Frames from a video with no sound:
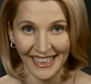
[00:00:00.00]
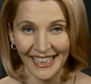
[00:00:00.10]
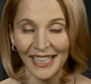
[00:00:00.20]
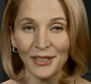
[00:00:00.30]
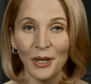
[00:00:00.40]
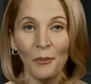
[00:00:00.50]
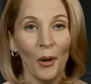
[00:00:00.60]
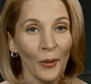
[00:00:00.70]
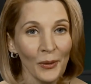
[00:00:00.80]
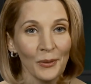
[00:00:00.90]
He has come
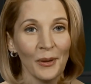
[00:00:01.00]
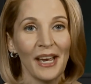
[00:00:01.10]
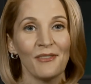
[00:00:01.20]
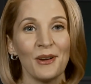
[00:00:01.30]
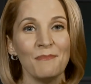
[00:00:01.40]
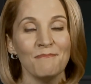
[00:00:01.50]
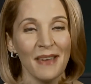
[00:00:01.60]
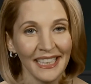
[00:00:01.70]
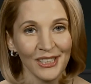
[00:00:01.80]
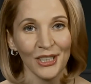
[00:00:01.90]
all the way from
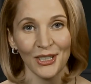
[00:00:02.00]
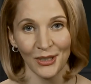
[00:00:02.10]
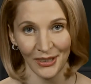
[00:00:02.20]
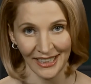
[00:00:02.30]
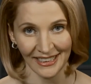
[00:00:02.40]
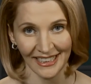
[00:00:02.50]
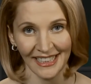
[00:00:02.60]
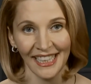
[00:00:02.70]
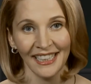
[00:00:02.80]
Manchester, England.